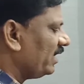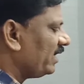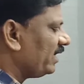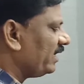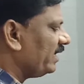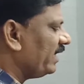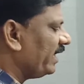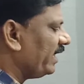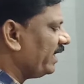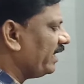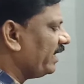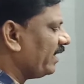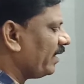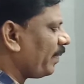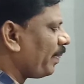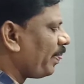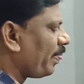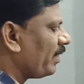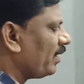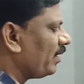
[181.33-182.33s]
A,
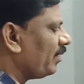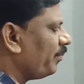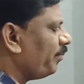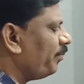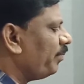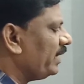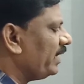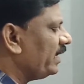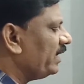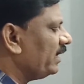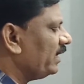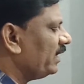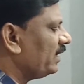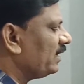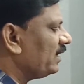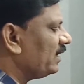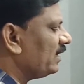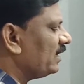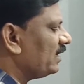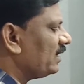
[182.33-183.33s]
B,
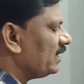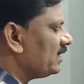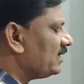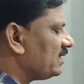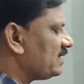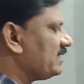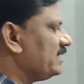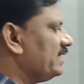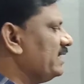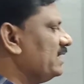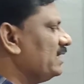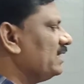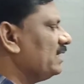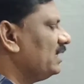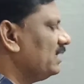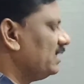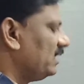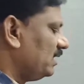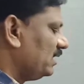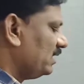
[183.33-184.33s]
C,
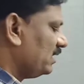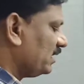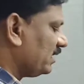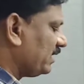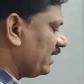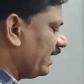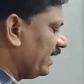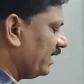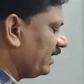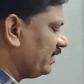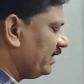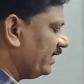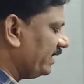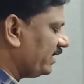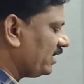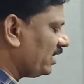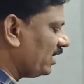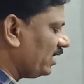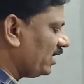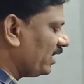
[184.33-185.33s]
tan
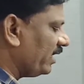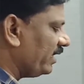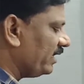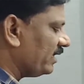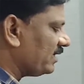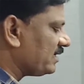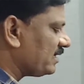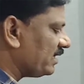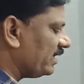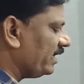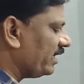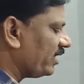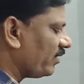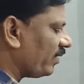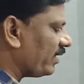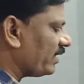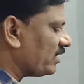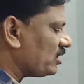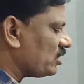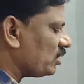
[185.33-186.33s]
theta is
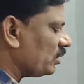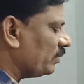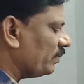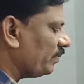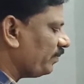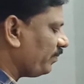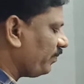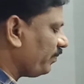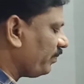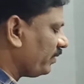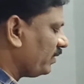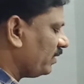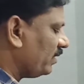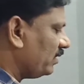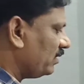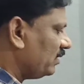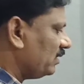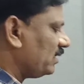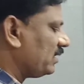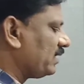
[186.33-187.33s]
equal to
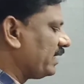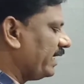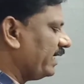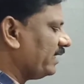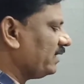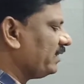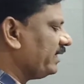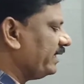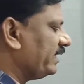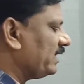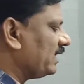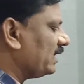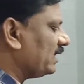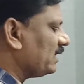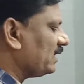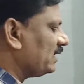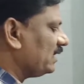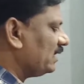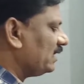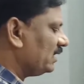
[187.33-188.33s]
tan
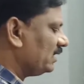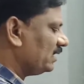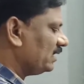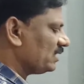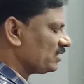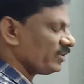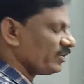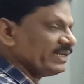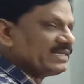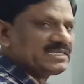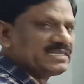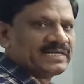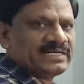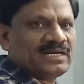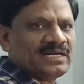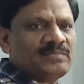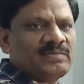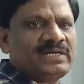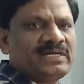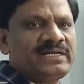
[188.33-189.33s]
theta. So, in
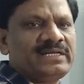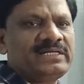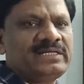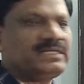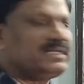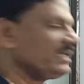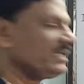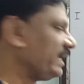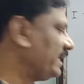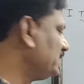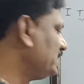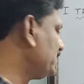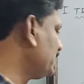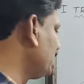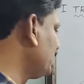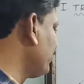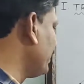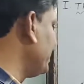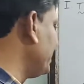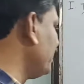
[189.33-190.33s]
trigonometry,
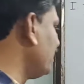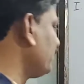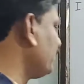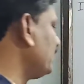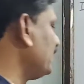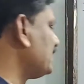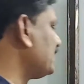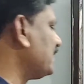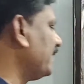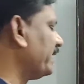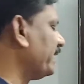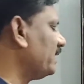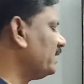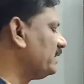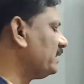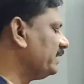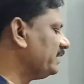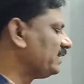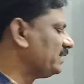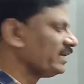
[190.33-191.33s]
tangent value of this angle
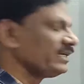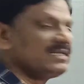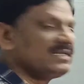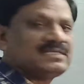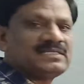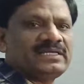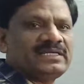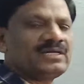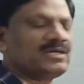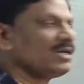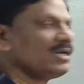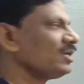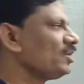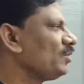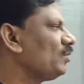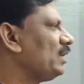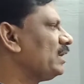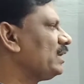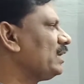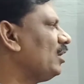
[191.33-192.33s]
theta is equal to
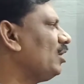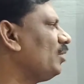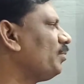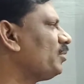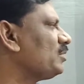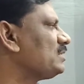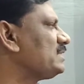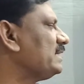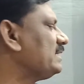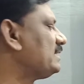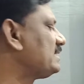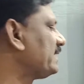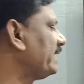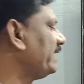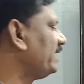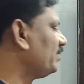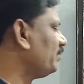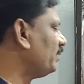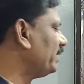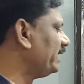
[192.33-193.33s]
what? Opposite
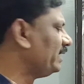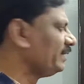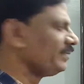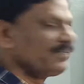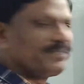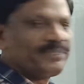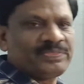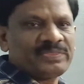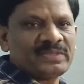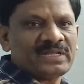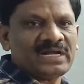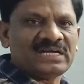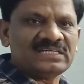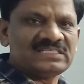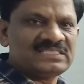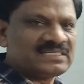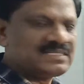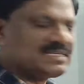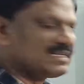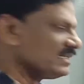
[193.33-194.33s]
side by
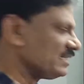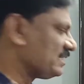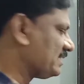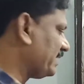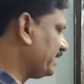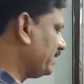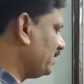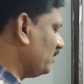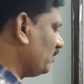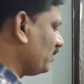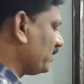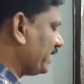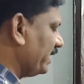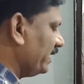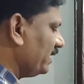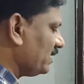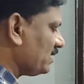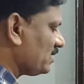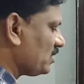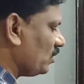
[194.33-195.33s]
adjacent side.
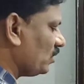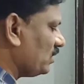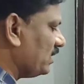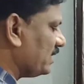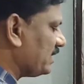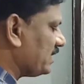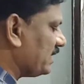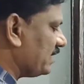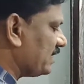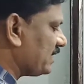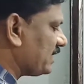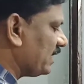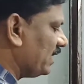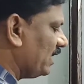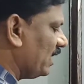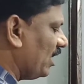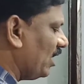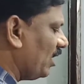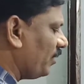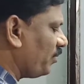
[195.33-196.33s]
Okay. So, this is
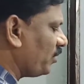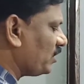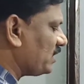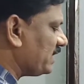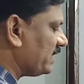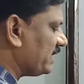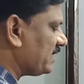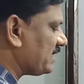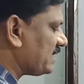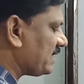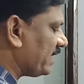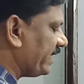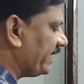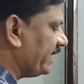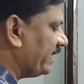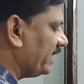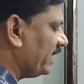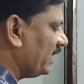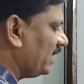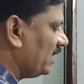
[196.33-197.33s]
opposite
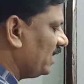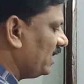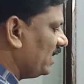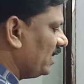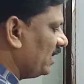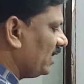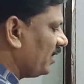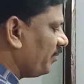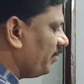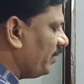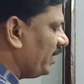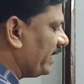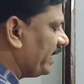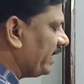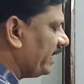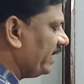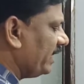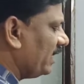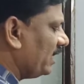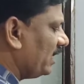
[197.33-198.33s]
side
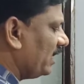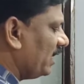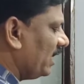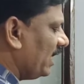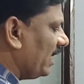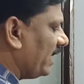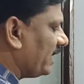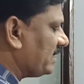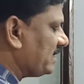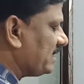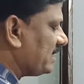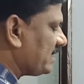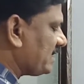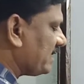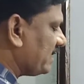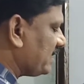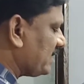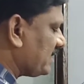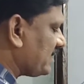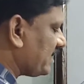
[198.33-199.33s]
by
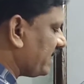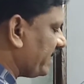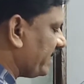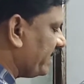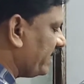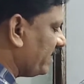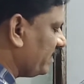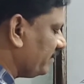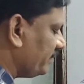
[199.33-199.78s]
adjacent side.